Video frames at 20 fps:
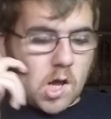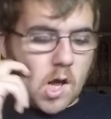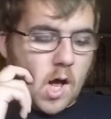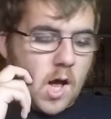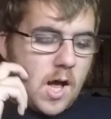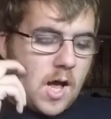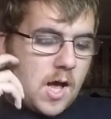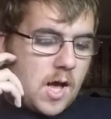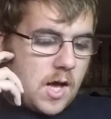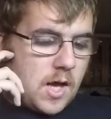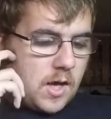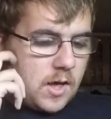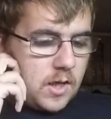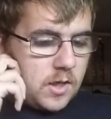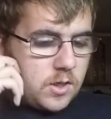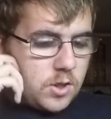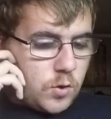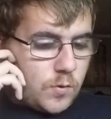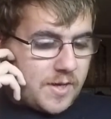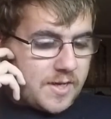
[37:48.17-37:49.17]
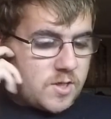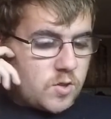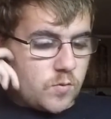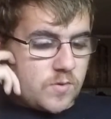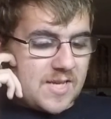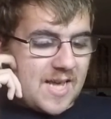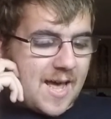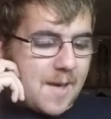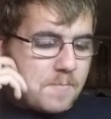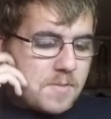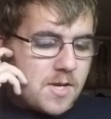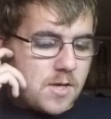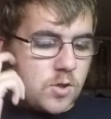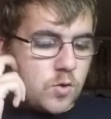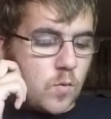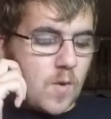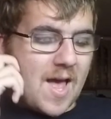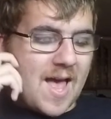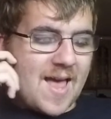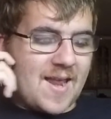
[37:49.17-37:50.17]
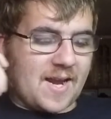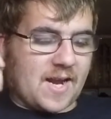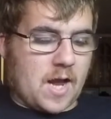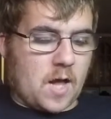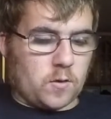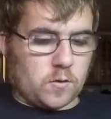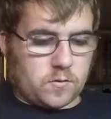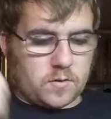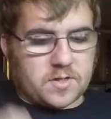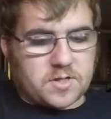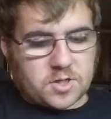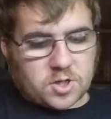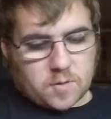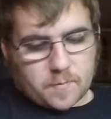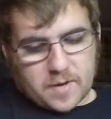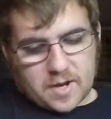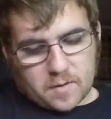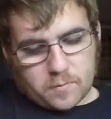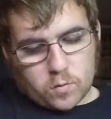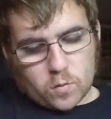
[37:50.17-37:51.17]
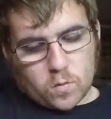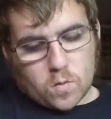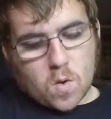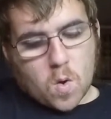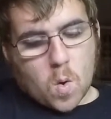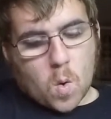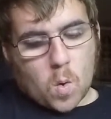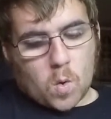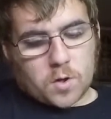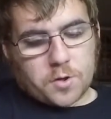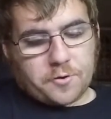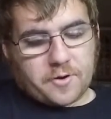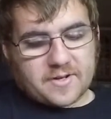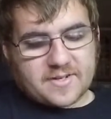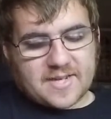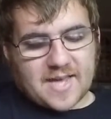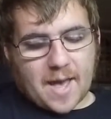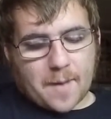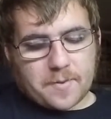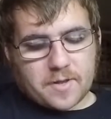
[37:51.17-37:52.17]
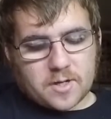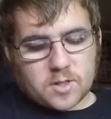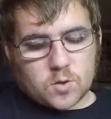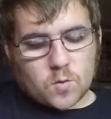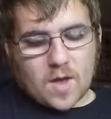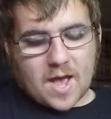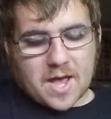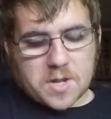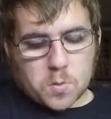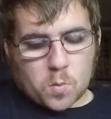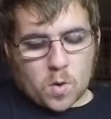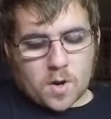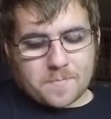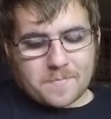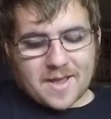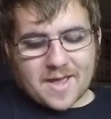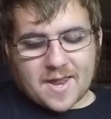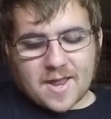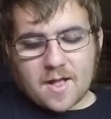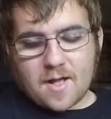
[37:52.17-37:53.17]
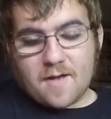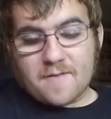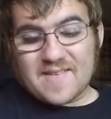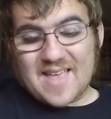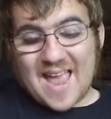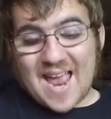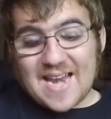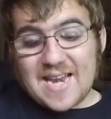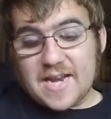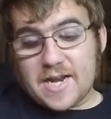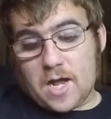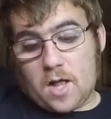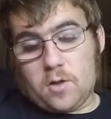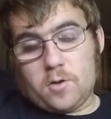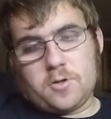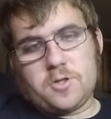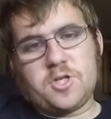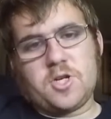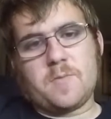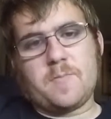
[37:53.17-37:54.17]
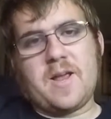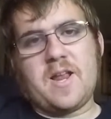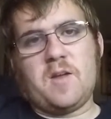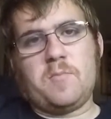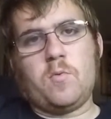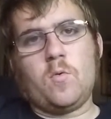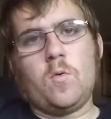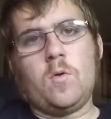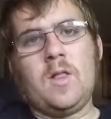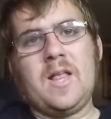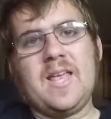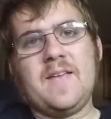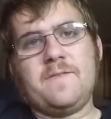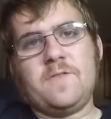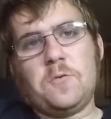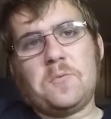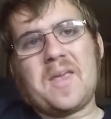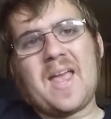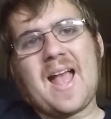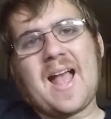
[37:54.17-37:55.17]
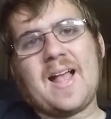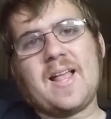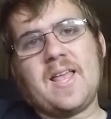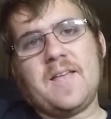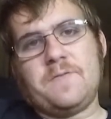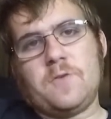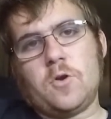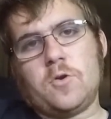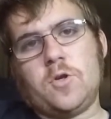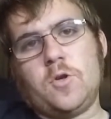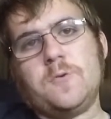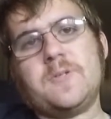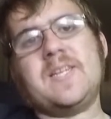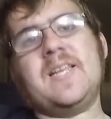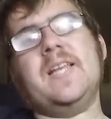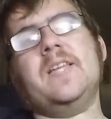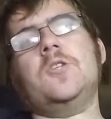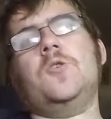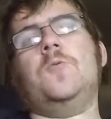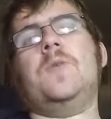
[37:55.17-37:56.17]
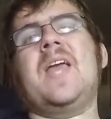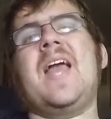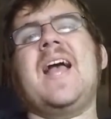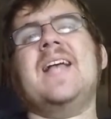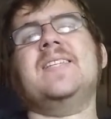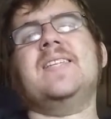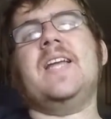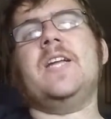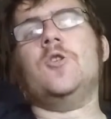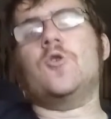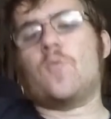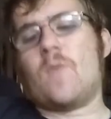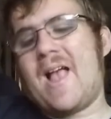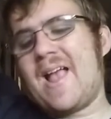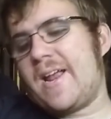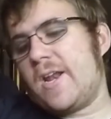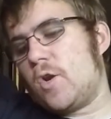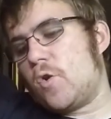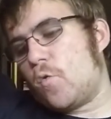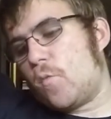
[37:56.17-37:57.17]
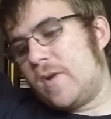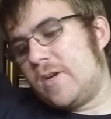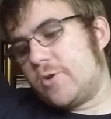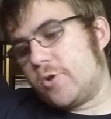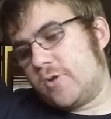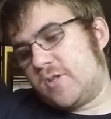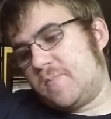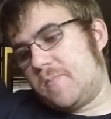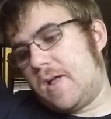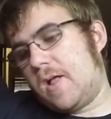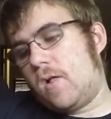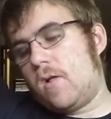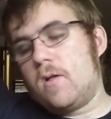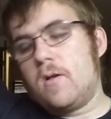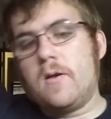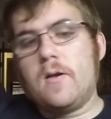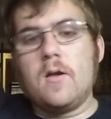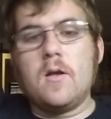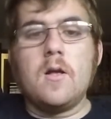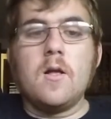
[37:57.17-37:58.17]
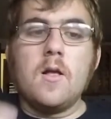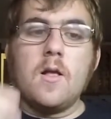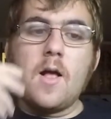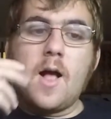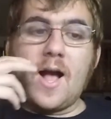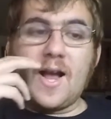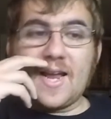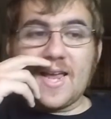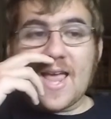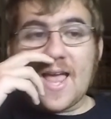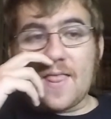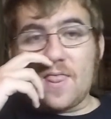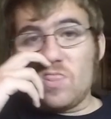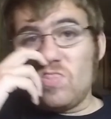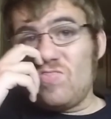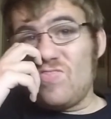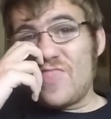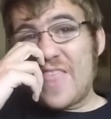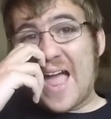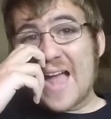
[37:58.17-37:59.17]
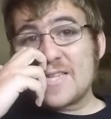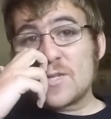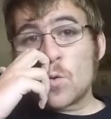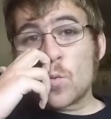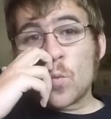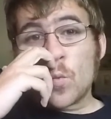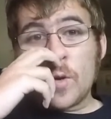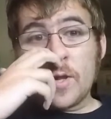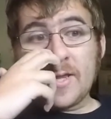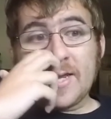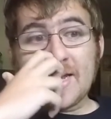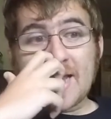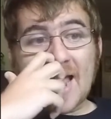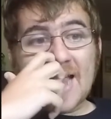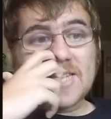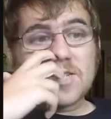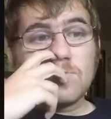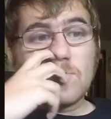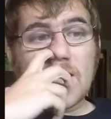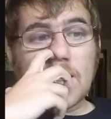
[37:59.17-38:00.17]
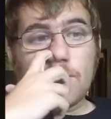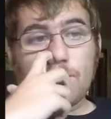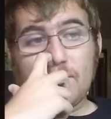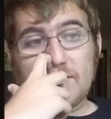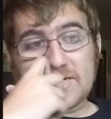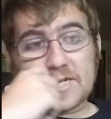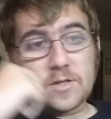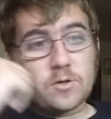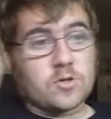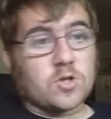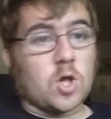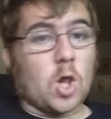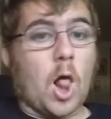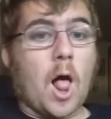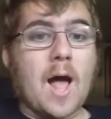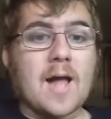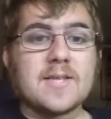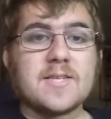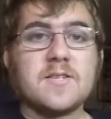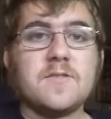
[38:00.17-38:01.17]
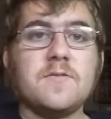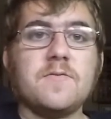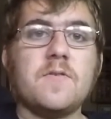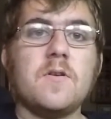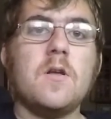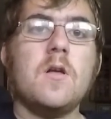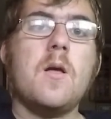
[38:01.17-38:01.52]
You get to tap it to add a colorless to your mana pool, or you can tap it to add 1 mana of any color to your mana pool if you're using it to cast a dragon creature spell. Again, that's a really nice mana fixing. There's lots of